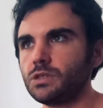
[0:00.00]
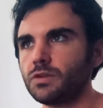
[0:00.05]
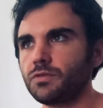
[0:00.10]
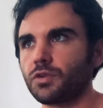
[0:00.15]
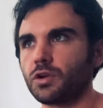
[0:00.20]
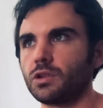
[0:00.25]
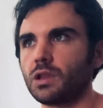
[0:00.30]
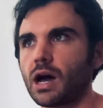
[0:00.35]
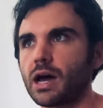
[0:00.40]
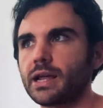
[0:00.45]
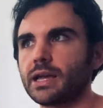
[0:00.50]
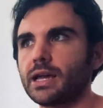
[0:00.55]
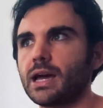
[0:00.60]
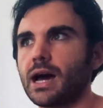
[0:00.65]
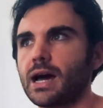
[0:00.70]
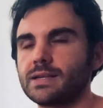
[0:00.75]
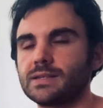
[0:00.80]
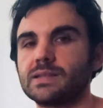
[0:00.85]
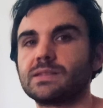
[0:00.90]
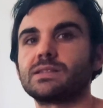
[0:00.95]
for a lot of
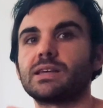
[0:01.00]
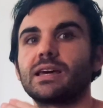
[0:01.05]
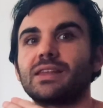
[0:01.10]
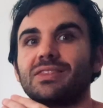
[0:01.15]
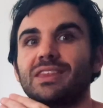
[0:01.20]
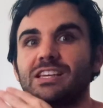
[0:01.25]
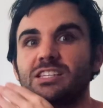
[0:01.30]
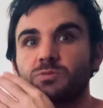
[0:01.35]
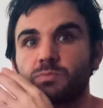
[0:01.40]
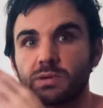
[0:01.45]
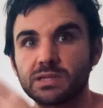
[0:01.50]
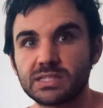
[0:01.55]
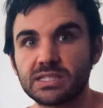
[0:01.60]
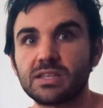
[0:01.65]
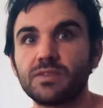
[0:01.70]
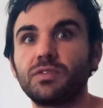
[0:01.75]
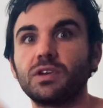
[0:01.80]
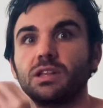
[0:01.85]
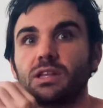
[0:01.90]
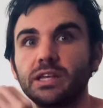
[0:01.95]
guys, it's like they
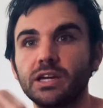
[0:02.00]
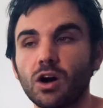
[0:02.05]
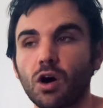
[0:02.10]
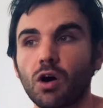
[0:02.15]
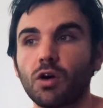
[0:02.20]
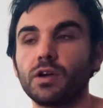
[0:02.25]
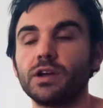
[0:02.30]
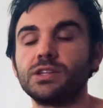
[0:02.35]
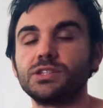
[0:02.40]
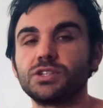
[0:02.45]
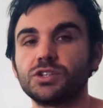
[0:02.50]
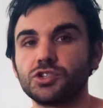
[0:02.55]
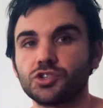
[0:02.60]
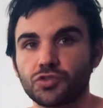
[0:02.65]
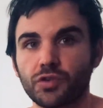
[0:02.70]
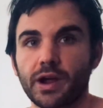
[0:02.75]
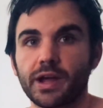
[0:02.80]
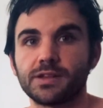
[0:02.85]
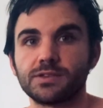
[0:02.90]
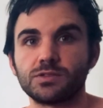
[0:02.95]
specifically are into
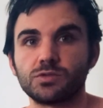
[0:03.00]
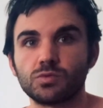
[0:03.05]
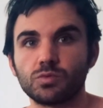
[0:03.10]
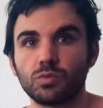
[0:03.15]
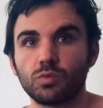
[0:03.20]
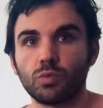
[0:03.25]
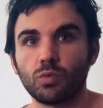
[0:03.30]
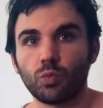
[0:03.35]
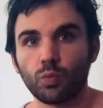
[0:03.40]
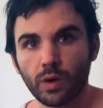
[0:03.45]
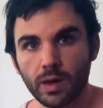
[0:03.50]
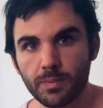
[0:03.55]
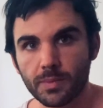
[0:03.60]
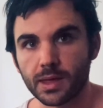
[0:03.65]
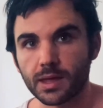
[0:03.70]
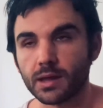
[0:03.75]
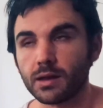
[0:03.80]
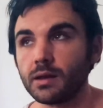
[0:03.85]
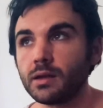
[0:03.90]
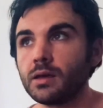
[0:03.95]
trans
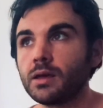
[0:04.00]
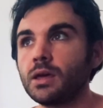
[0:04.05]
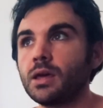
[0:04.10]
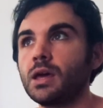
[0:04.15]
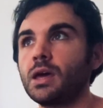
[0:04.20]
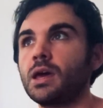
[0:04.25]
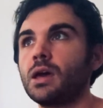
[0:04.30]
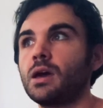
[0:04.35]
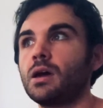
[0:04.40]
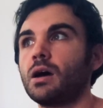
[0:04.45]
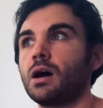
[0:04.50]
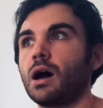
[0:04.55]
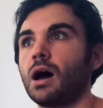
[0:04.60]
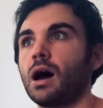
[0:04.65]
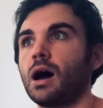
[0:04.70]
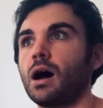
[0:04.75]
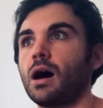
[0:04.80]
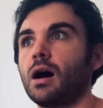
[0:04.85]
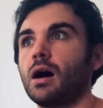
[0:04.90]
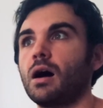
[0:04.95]
women.
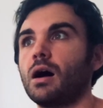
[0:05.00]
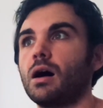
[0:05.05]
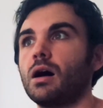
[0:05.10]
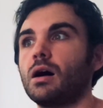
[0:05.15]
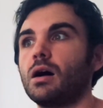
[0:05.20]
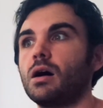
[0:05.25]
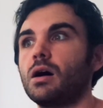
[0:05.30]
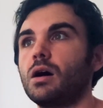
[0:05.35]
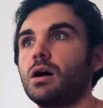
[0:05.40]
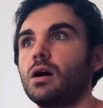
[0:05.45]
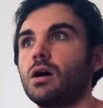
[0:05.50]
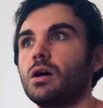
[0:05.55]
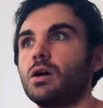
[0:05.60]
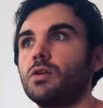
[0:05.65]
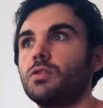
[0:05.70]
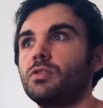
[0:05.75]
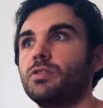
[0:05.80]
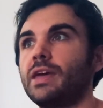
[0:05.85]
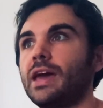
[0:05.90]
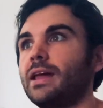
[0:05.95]
Uh,
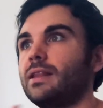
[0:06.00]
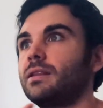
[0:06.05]
they